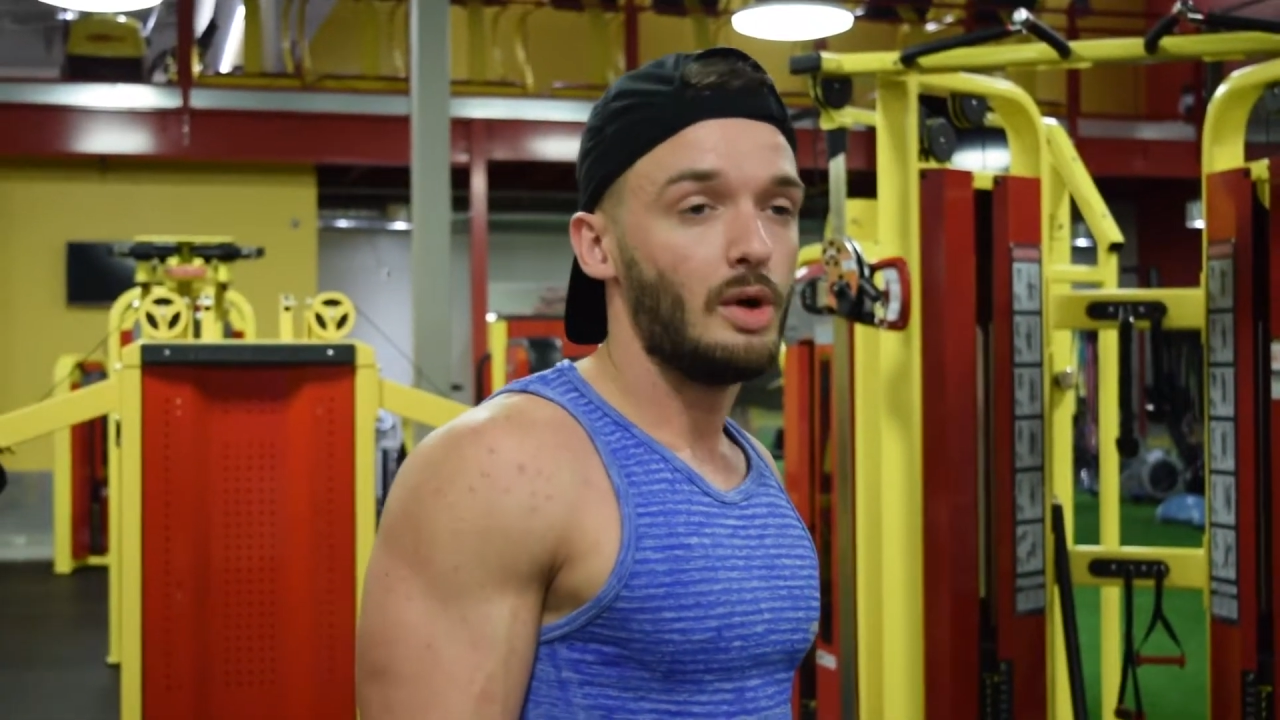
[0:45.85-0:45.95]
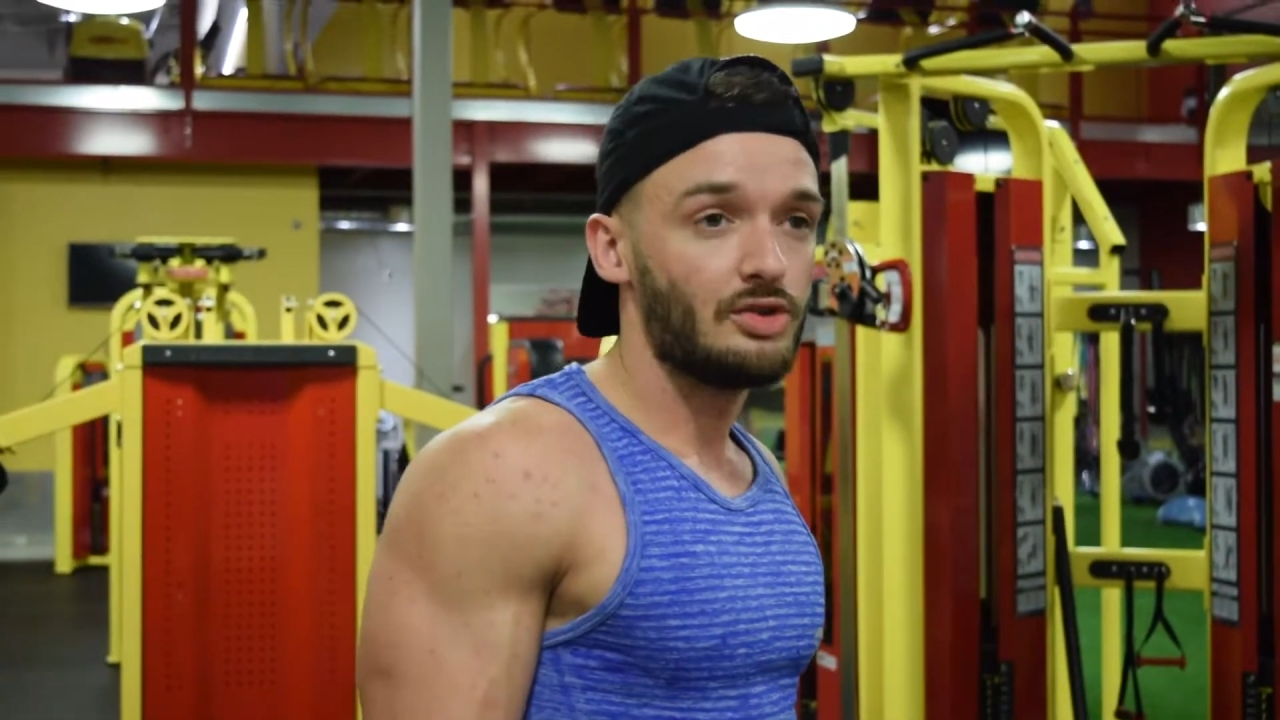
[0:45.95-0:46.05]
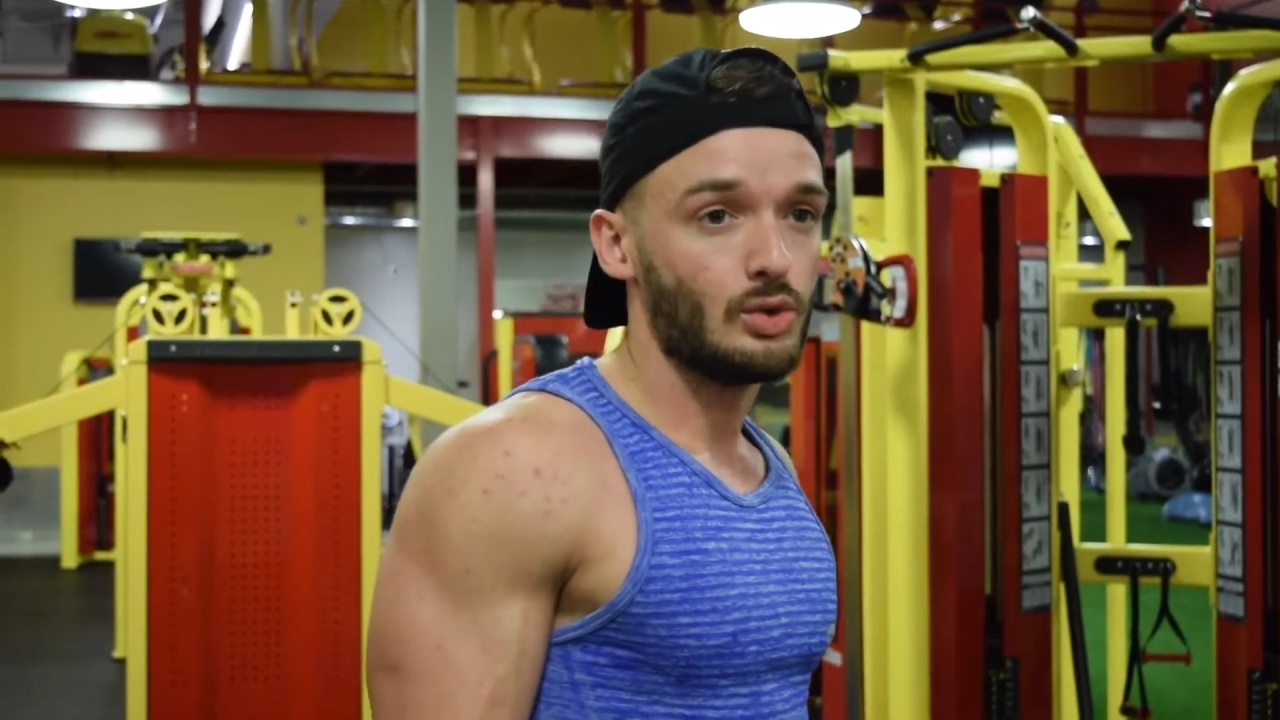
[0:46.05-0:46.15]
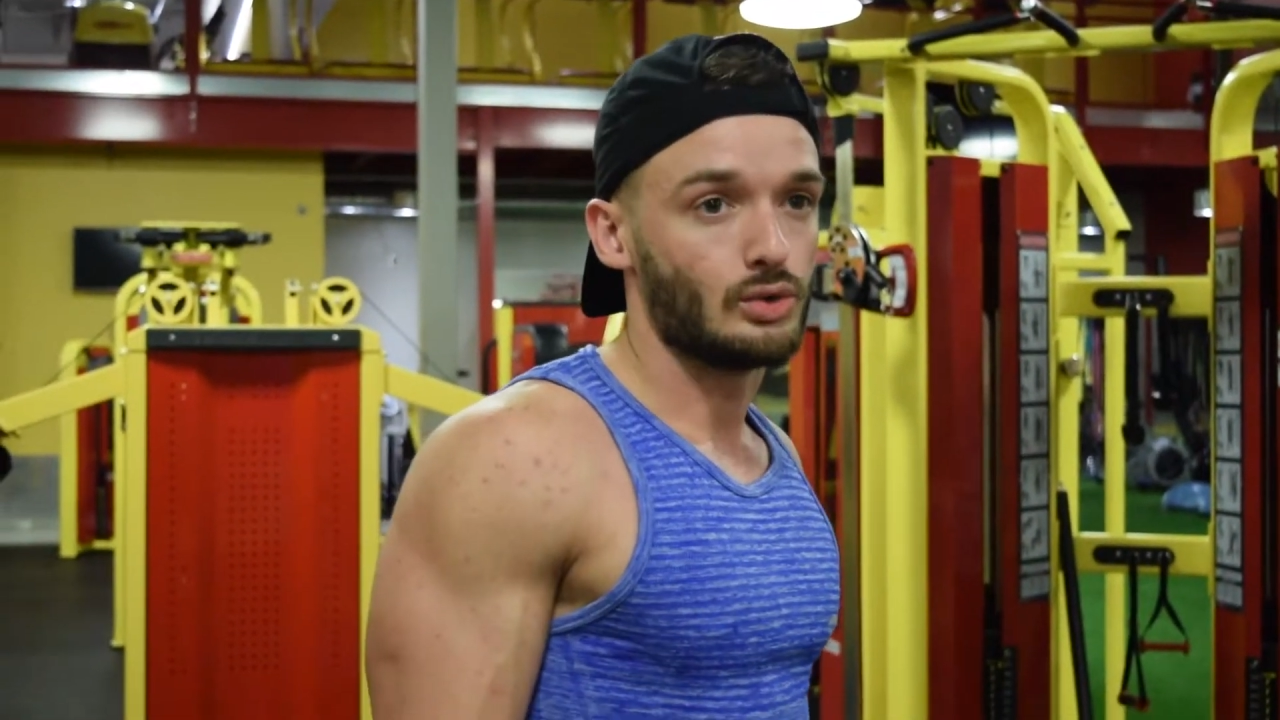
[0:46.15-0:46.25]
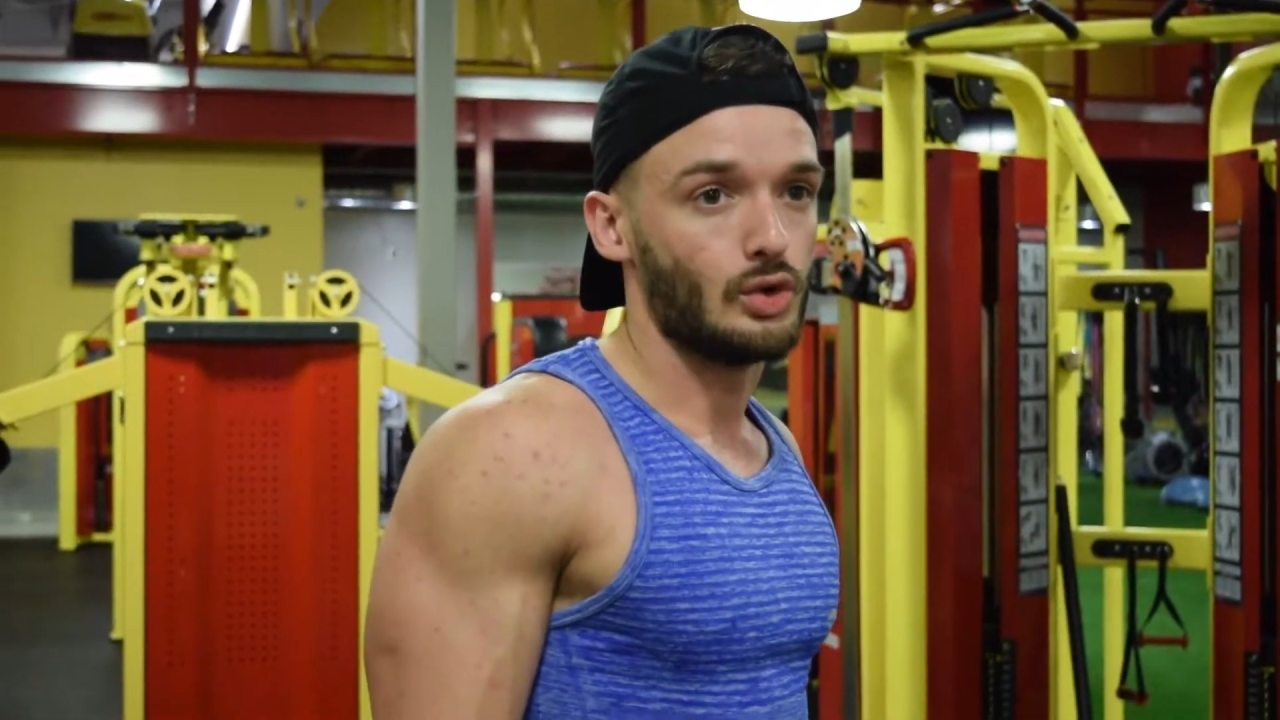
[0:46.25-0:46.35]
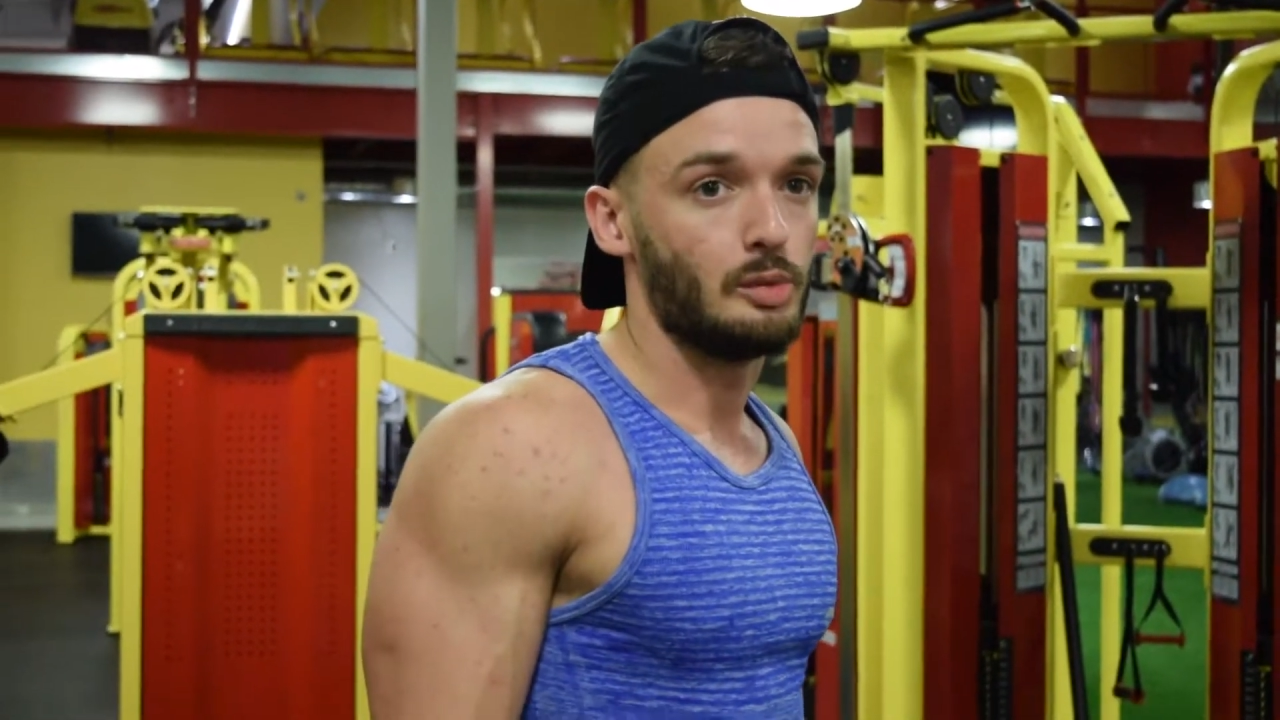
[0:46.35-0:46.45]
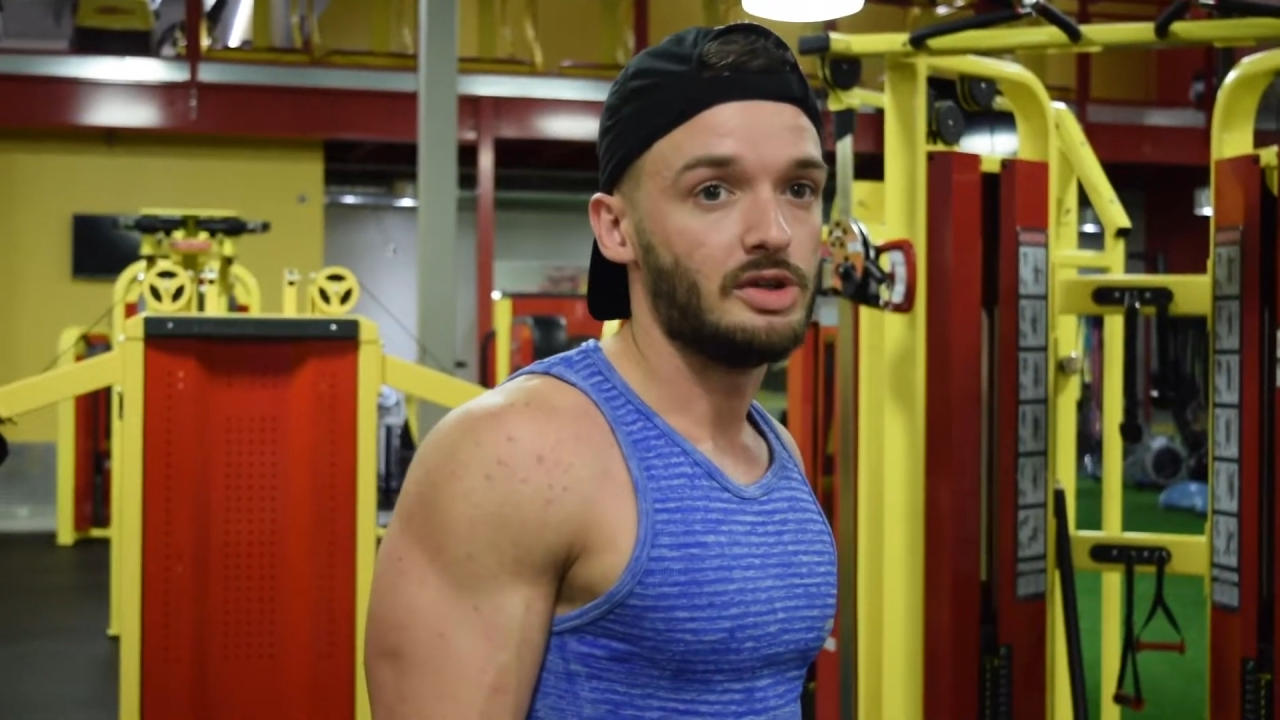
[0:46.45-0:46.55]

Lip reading: muscle group.